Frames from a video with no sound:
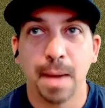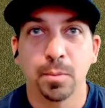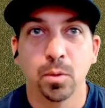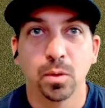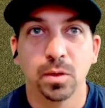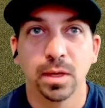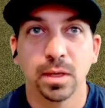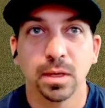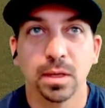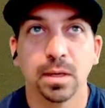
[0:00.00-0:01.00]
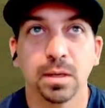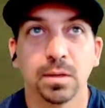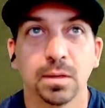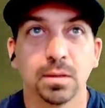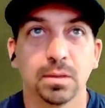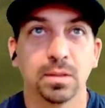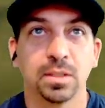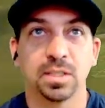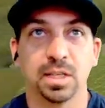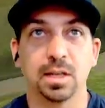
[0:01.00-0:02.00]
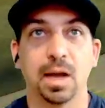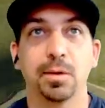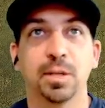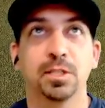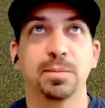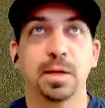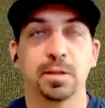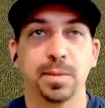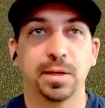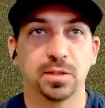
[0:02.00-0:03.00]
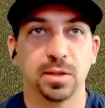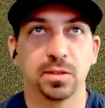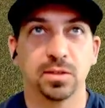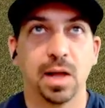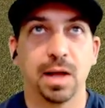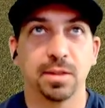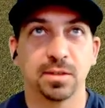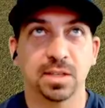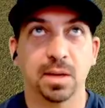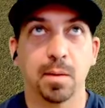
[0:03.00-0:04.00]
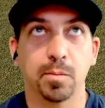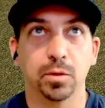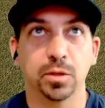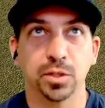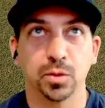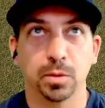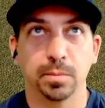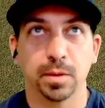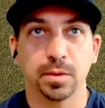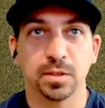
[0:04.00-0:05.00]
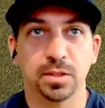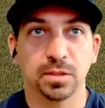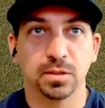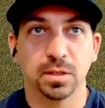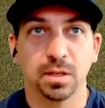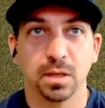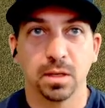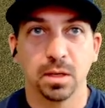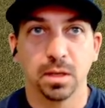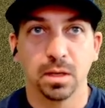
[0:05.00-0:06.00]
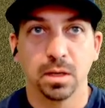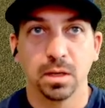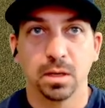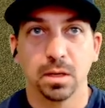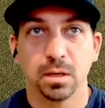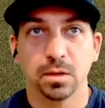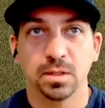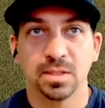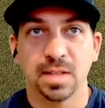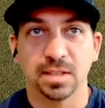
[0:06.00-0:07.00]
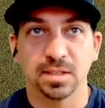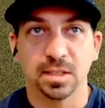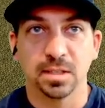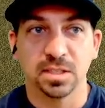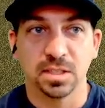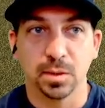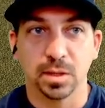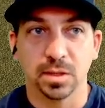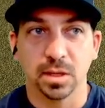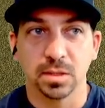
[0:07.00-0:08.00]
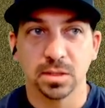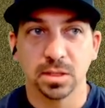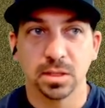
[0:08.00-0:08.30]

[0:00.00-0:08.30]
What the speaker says: poorly. Let's see. I would expect, based on this lie, this to come up really short, but this is... Let's test it and see what it does.